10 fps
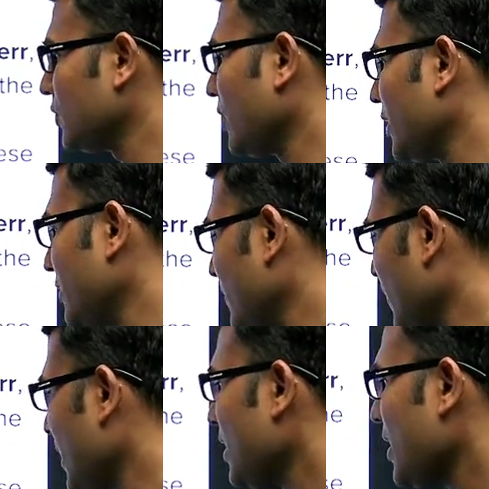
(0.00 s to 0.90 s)
Okay,
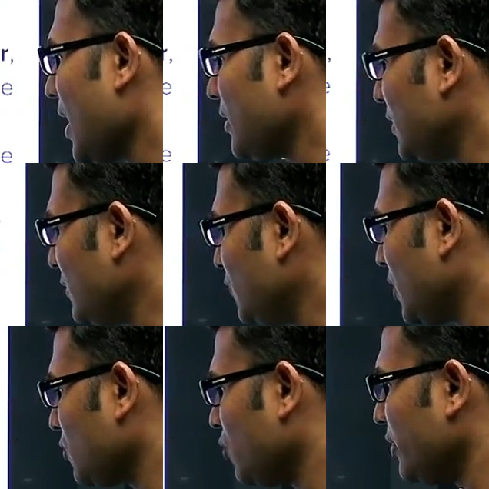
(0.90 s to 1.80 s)
and then we
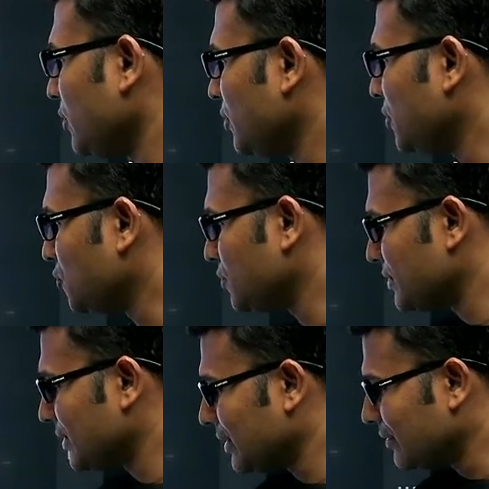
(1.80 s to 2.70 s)
are going to
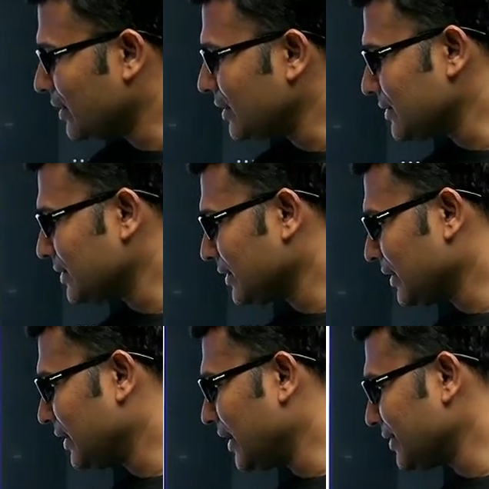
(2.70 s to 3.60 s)
use this
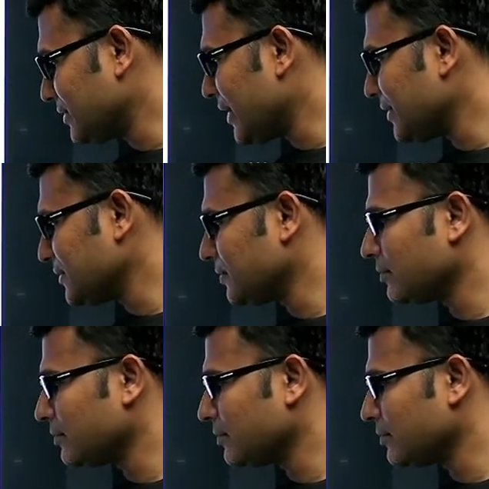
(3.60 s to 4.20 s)
less than